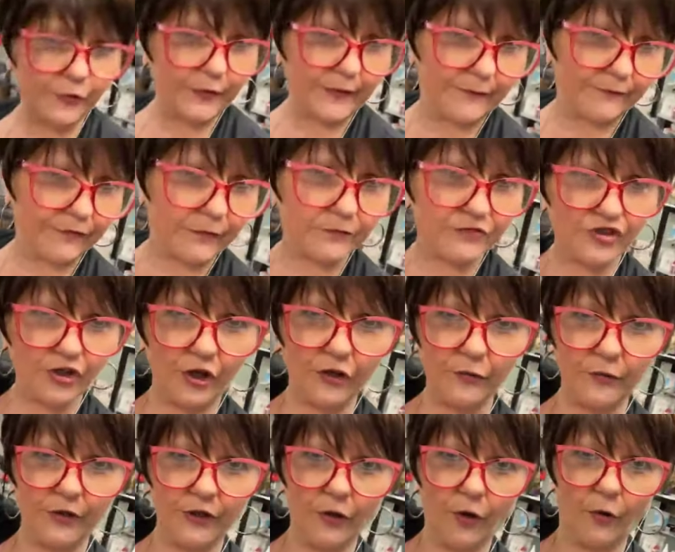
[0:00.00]
cream from
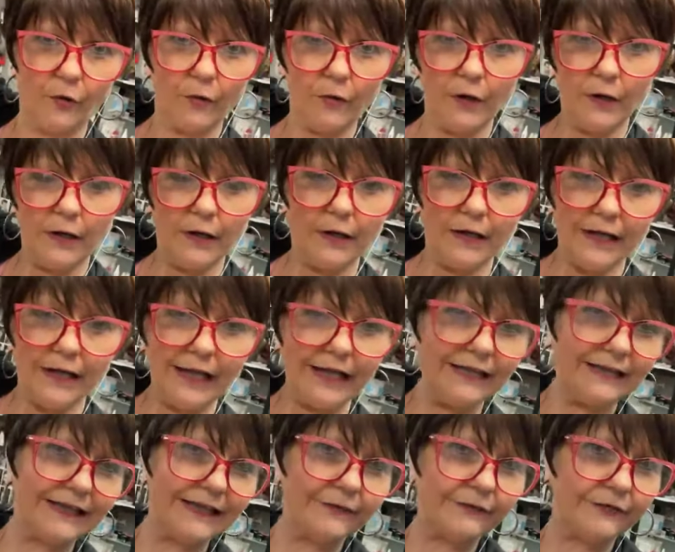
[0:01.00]
John Renault
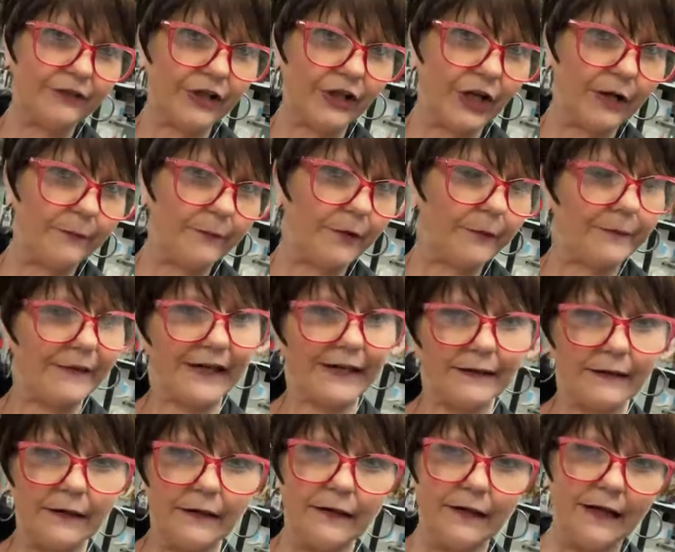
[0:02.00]
and lift it up a
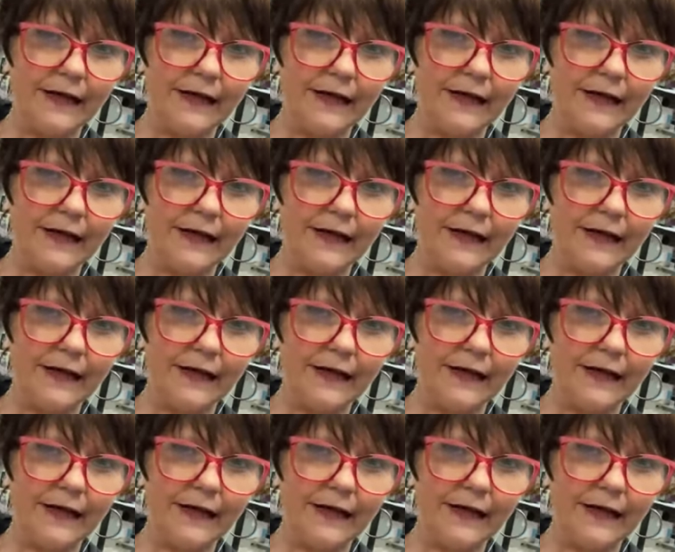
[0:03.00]
bit.